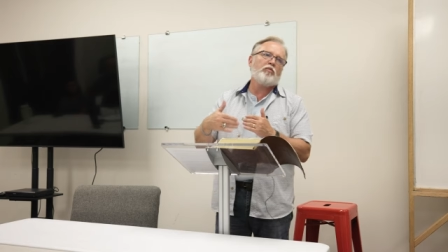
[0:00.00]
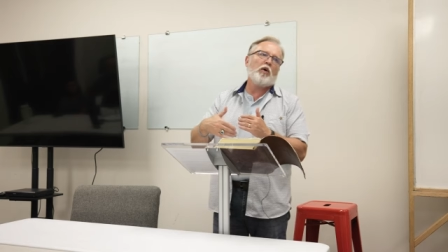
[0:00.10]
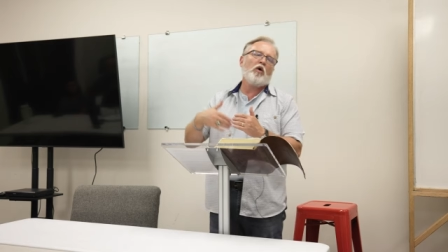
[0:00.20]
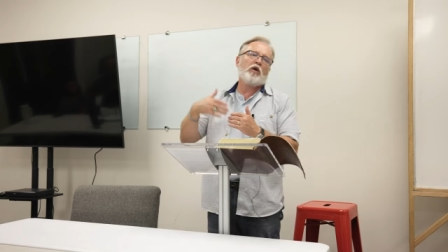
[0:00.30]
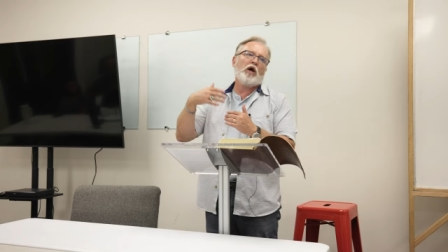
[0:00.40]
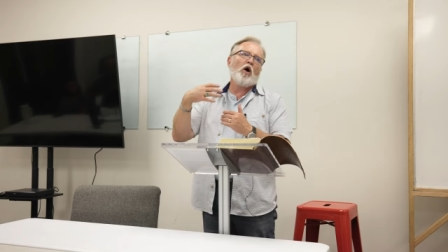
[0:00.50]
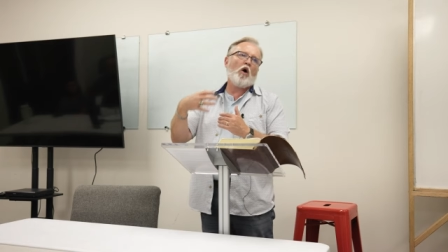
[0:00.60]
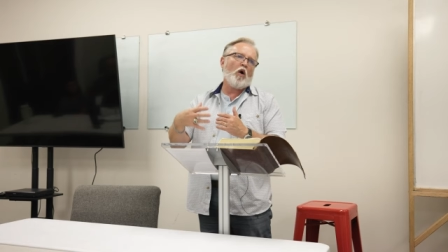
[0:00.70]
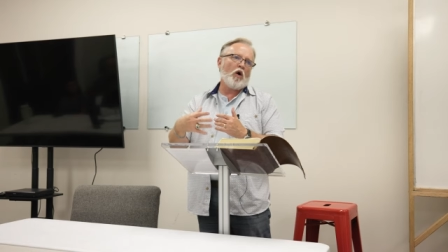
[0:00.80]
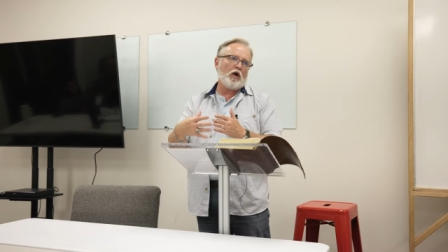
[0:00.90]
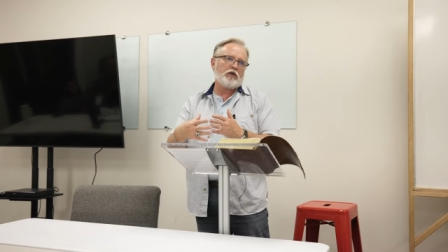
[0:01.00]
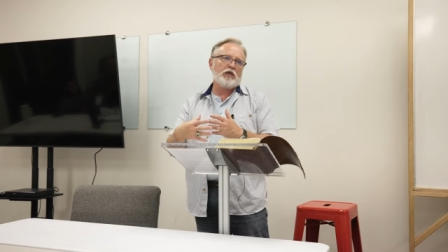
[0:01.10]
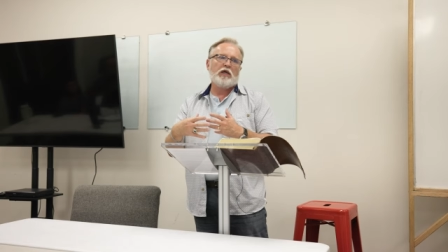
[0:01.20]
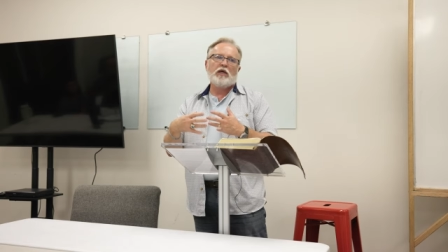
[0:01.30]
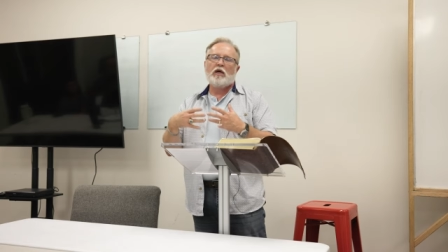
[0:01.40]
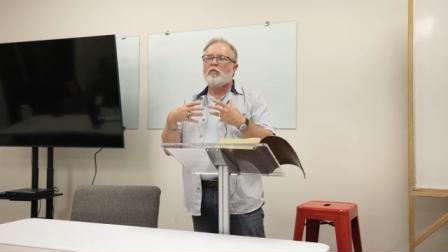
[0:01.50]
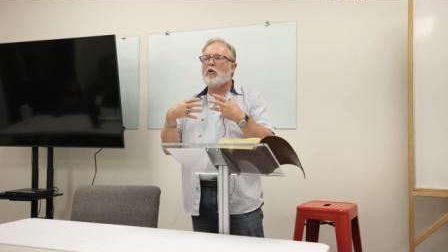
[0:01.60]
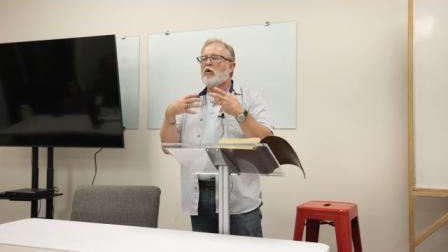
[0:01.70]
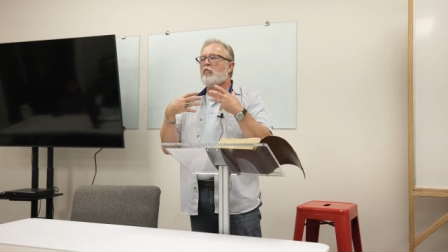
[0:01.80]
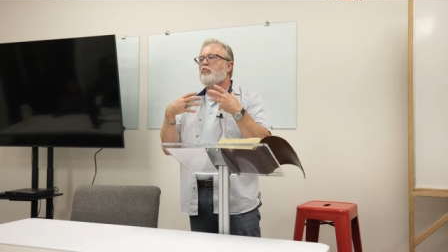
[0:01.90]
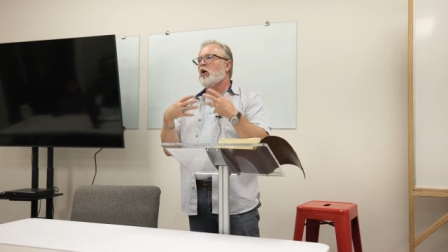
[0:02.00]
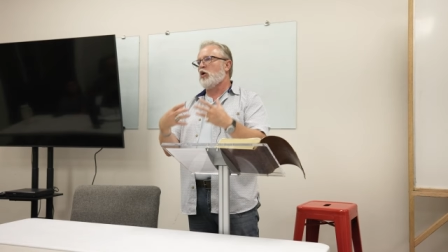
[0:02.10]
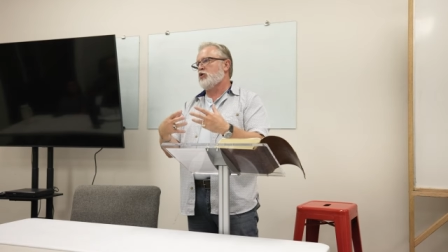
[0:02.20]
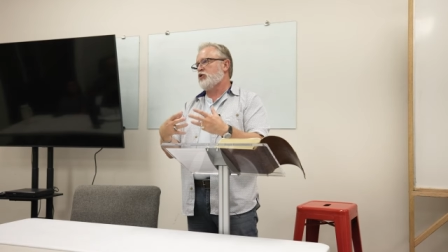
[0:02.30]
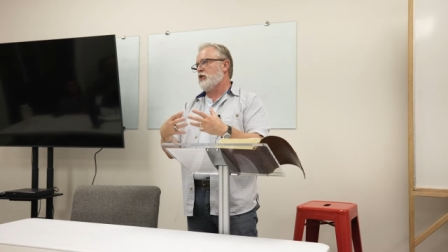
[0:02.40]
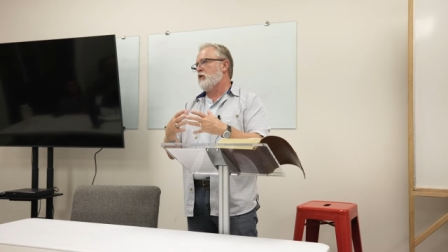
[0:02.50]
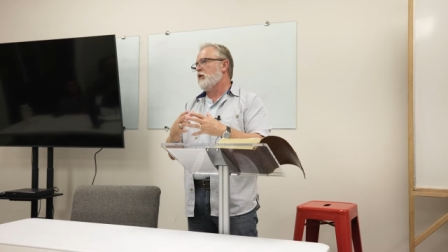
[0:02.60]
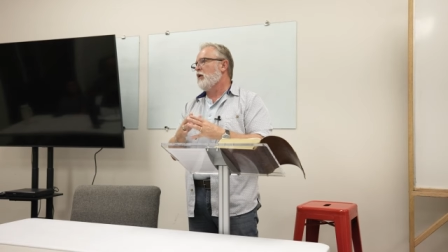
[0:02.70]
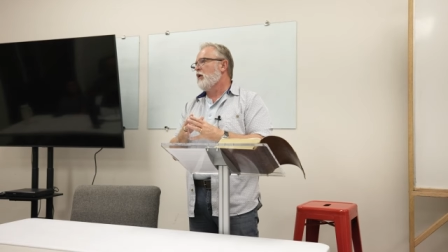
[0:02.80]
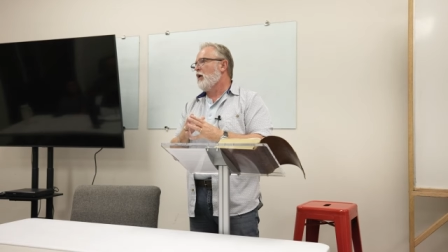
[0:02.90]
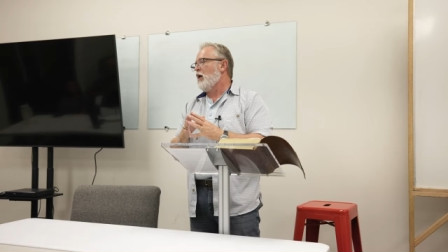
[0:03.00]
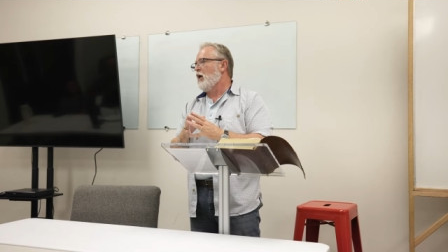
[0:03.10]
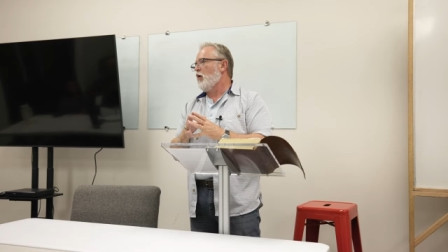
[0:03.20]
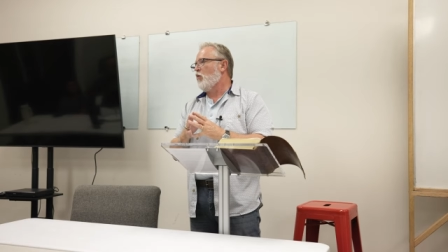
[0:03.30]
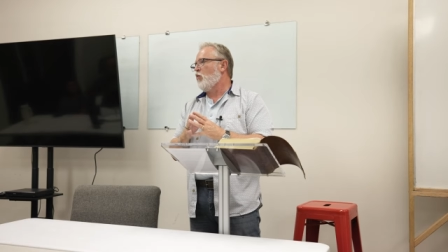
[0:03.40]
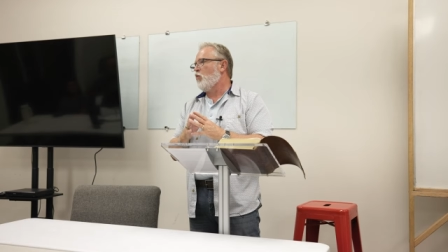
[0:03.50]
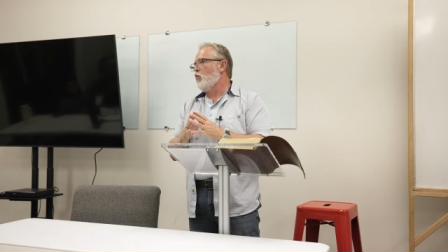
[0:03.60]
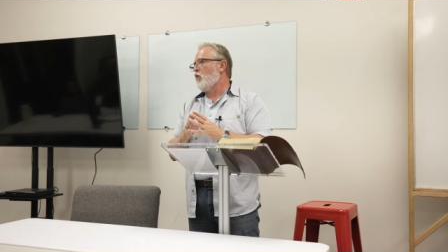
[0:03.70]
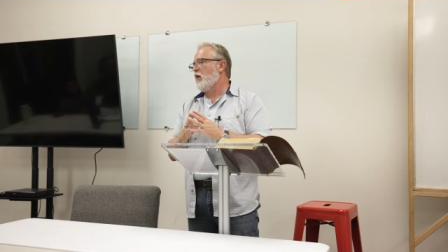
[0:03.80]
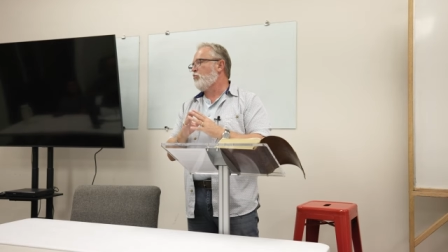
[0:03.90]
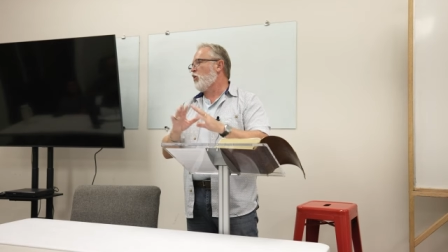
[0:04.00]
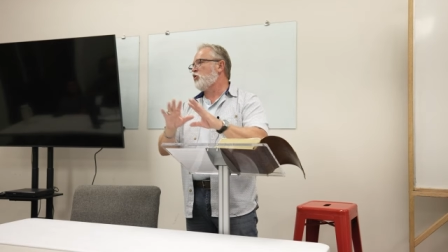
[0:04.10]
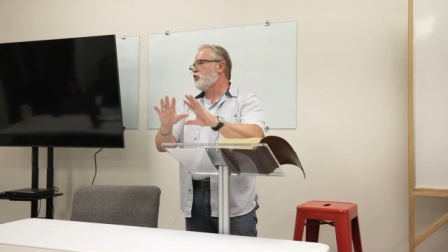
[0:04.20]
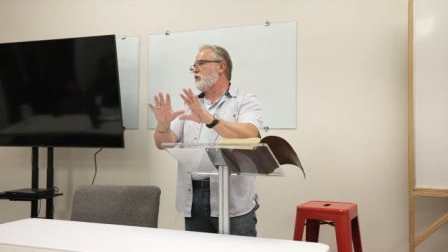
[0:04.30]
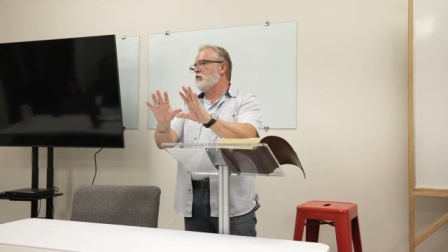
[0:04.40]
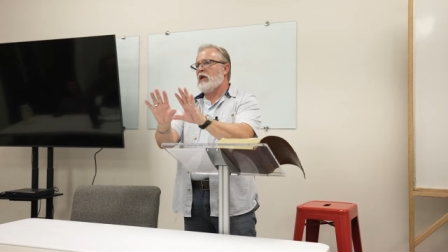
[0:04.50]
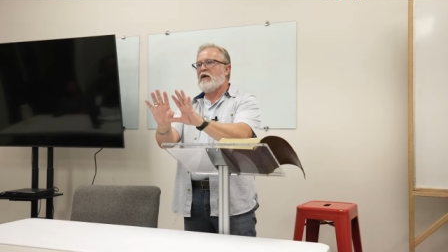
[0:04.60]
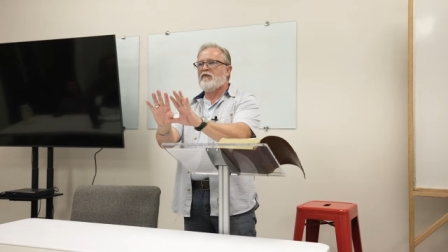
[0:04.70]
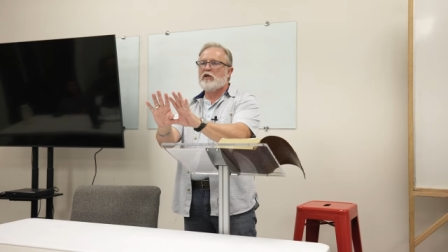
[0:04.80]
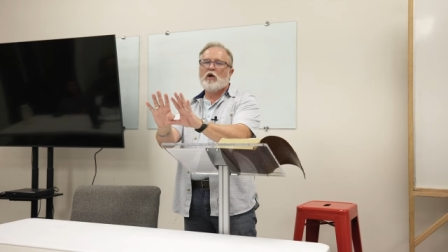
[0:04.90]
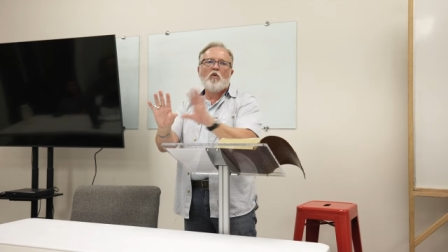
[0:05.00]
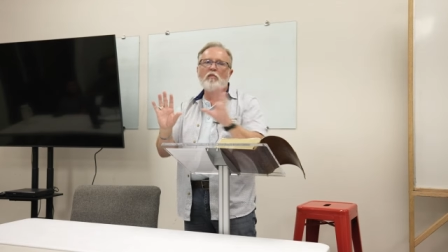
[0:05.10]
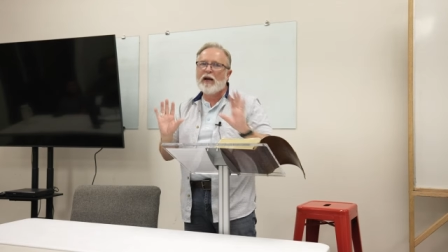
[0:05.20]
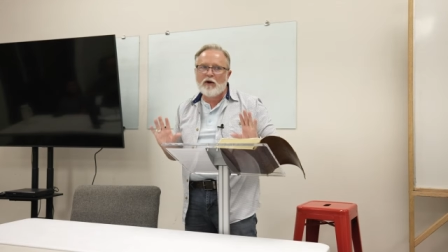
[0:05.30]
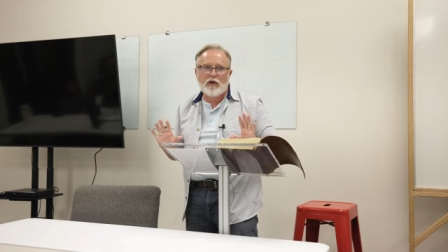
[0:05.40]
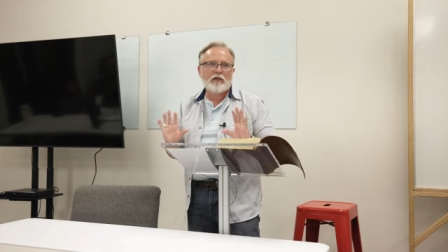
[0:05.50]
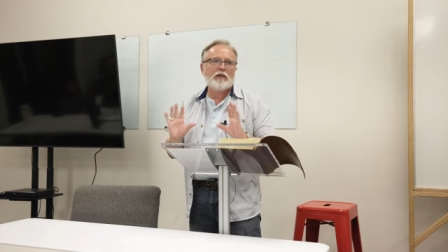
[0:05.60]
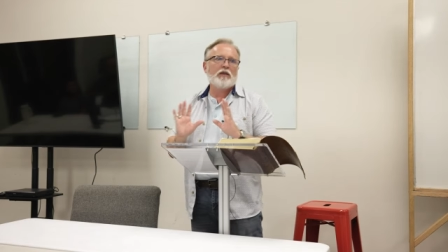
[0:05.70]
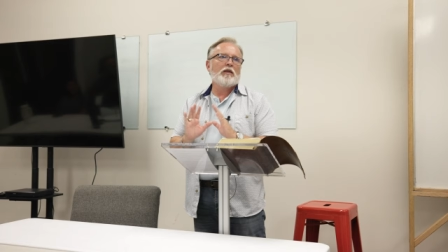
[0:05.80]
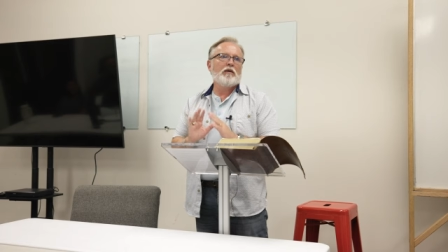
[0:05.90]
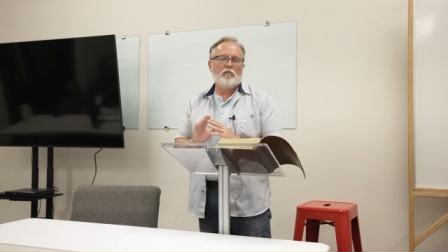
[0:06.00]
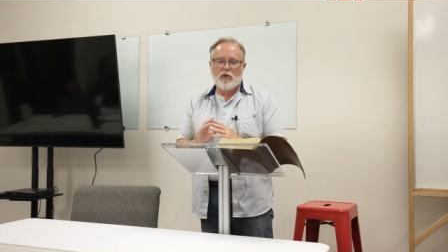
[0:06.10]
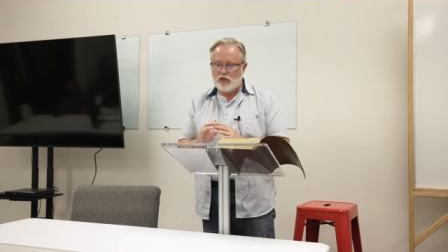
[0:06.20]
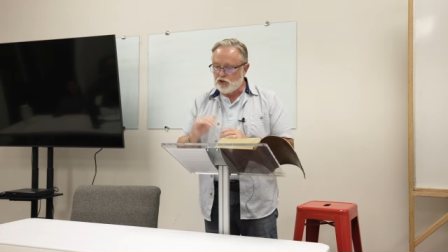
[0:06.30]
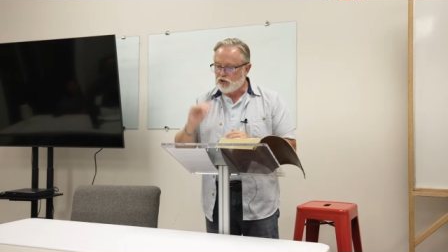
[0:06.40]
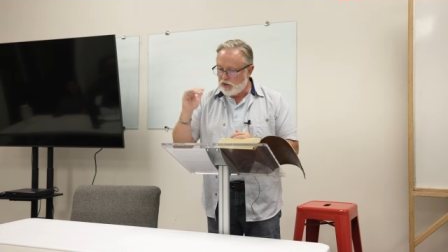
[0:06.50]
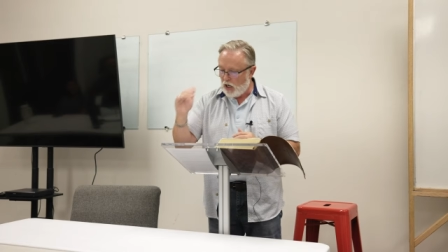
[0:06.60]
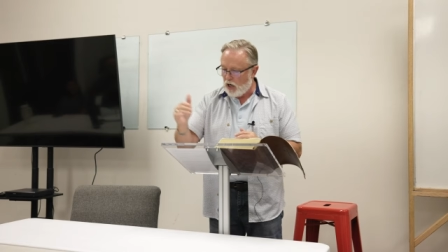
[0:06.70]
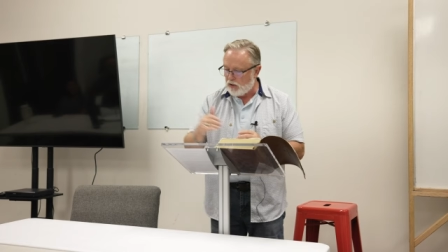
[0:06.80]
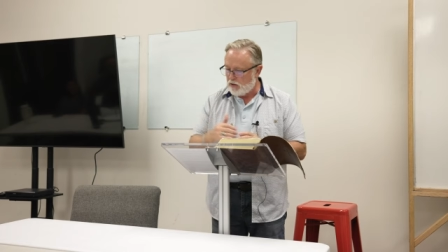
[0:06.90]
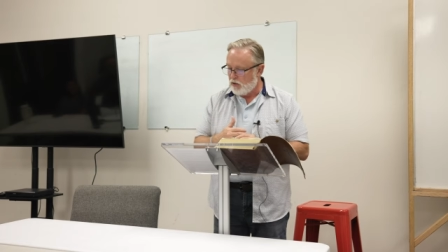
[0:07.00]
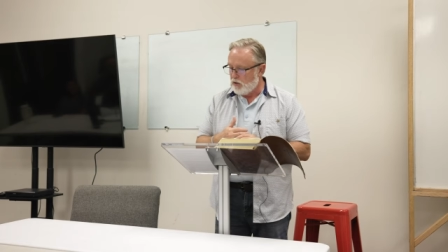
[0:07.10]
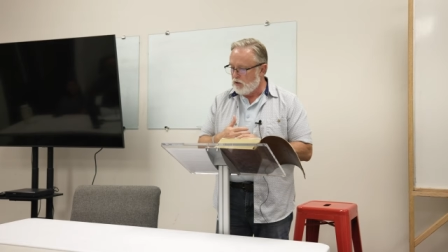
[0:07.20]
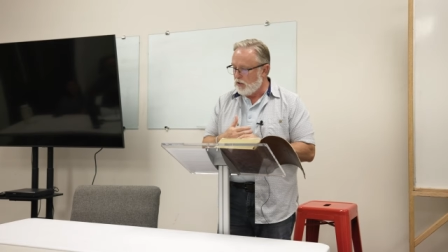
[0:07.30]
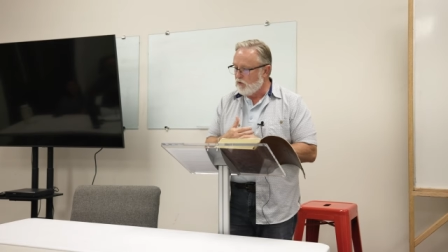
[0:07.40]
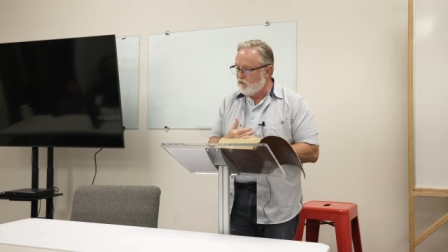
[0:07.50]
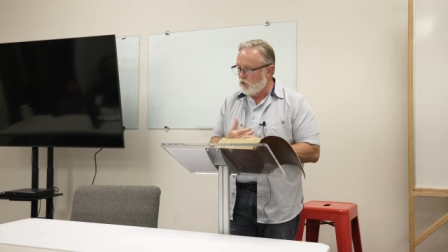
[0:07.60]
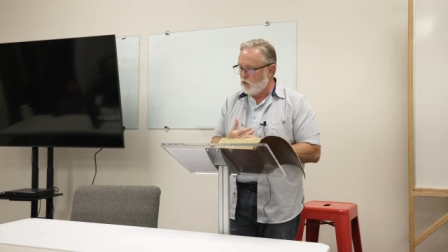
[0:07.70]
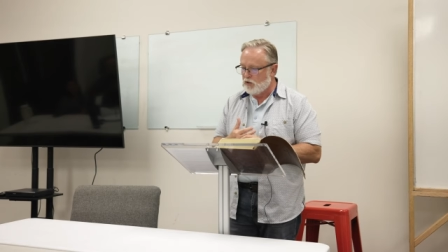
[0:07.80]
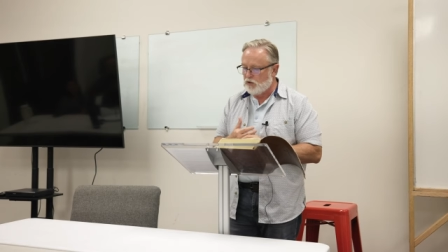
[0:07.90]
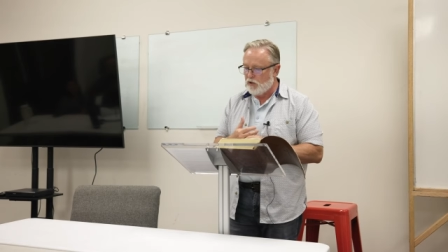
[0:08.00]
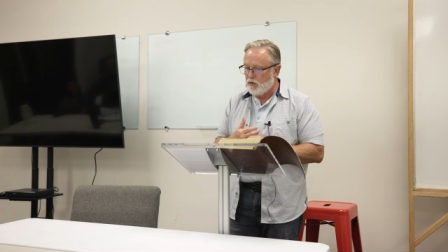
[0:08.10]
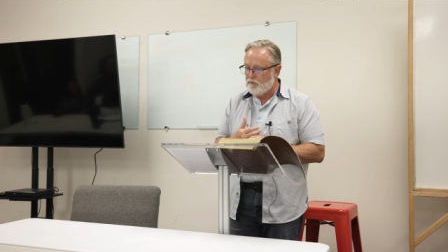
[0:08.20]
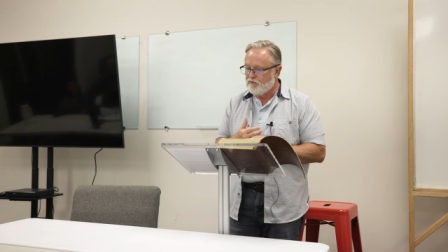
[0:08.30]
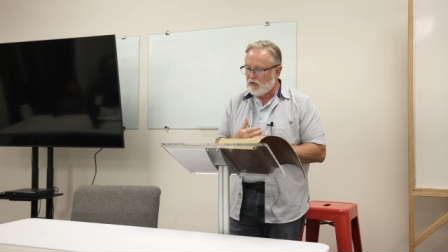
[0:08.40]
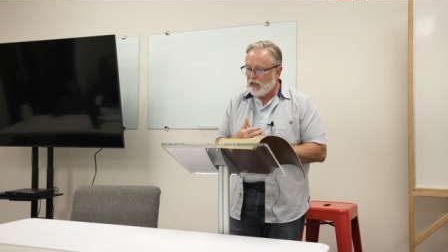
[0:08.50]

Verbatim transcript: upon a heart, upon a person uh, with that person having no merit, but just God influencing them.